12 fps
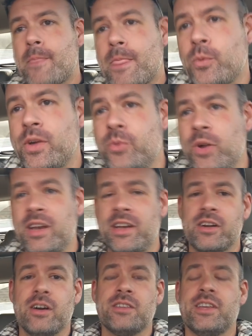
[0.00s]
We went in
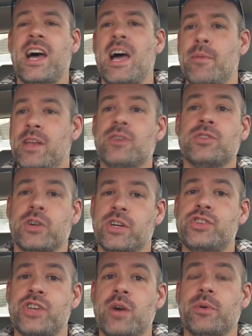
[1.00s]
there on time and it was already
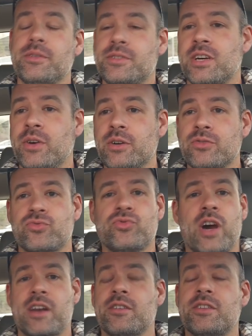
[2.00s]
showing. So, it was
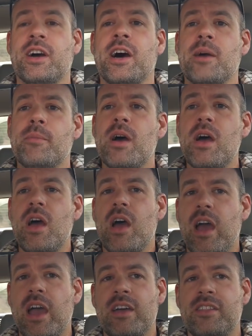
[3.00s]
right on time.
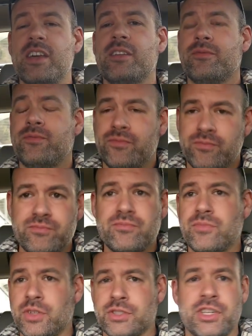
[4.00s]
And
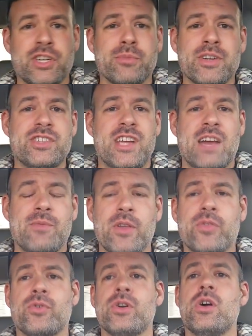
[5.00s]
then there's an intermission halfway
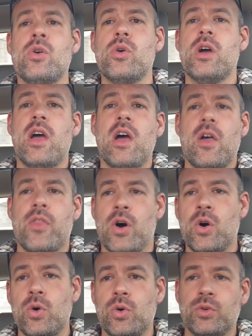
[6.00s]
through. The
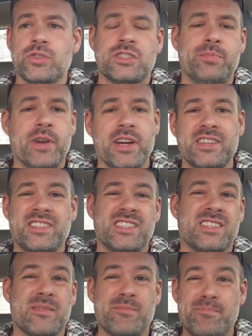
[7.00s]
whole experience is
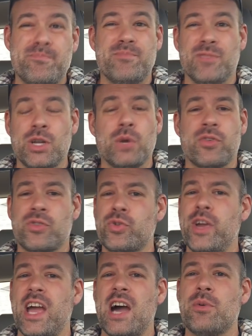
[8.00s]
a little over
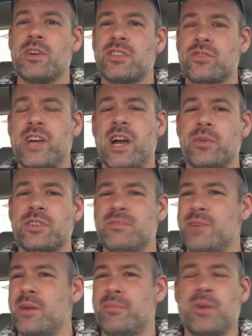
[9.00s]
3 hours, 3 hours and
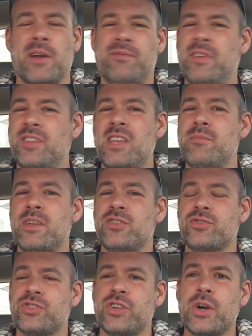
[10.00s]
about probably 15
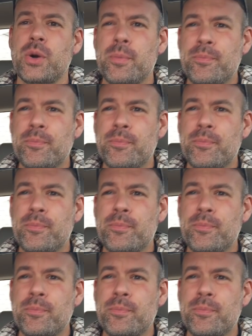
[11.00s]
minutes or so.